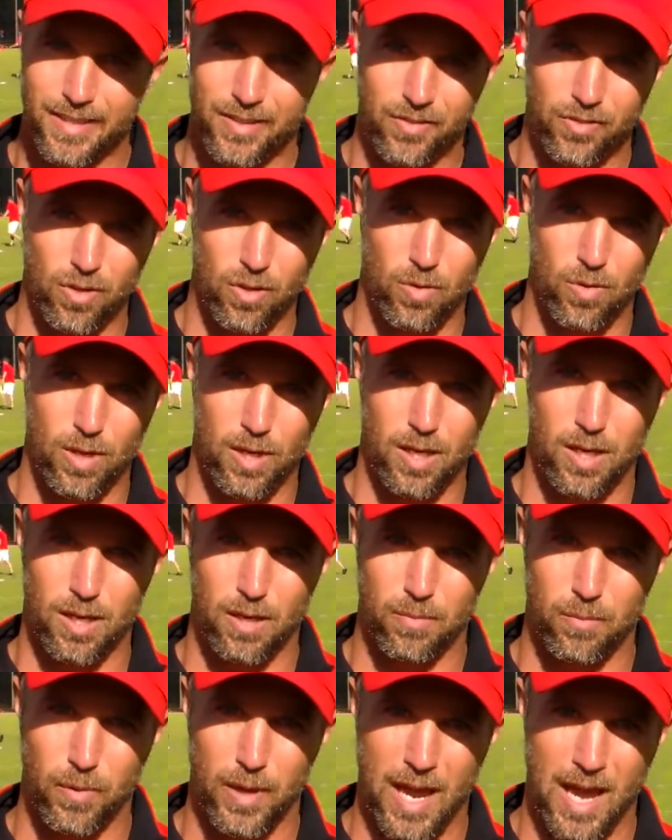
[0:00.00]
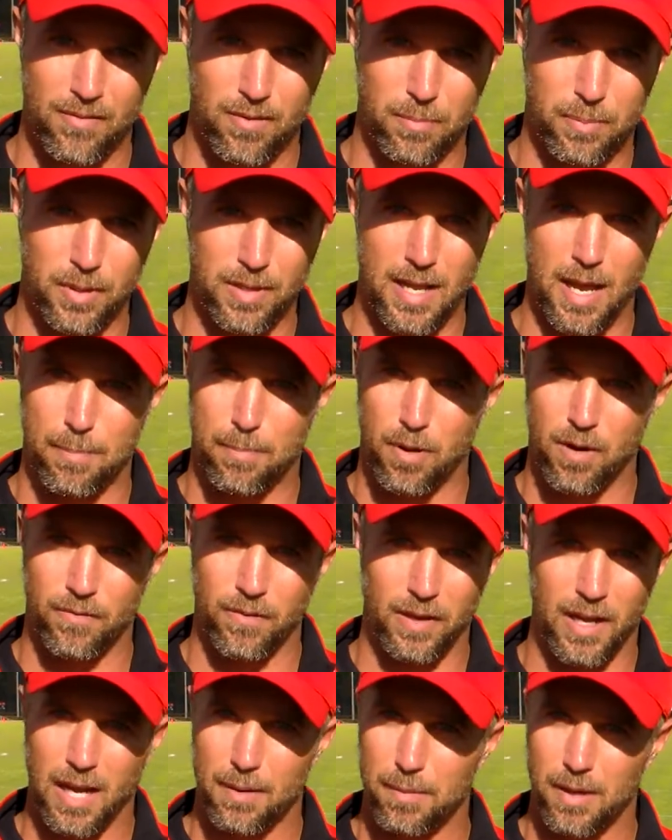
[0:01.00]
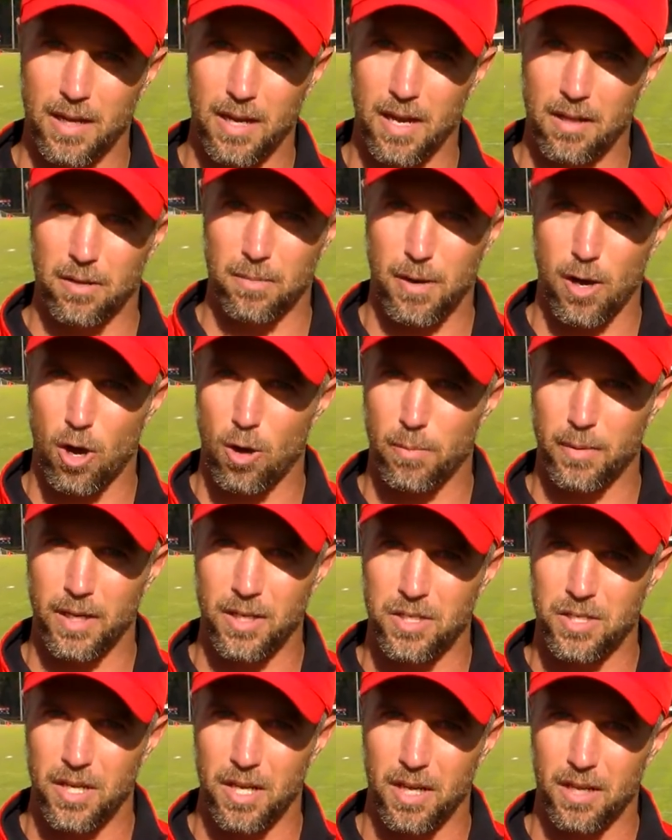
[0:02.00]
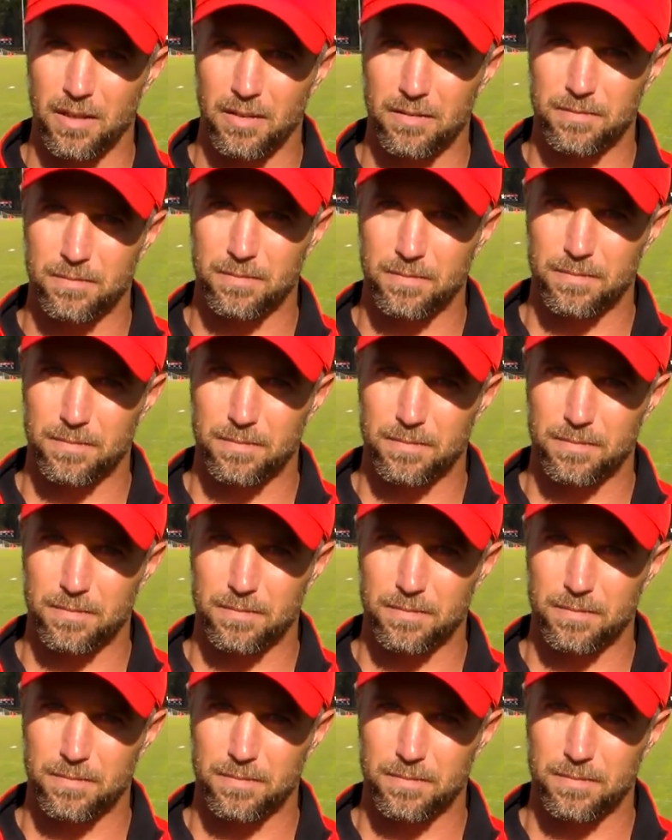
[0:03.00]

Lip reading: So we haven't put that perfect game together by all means yet.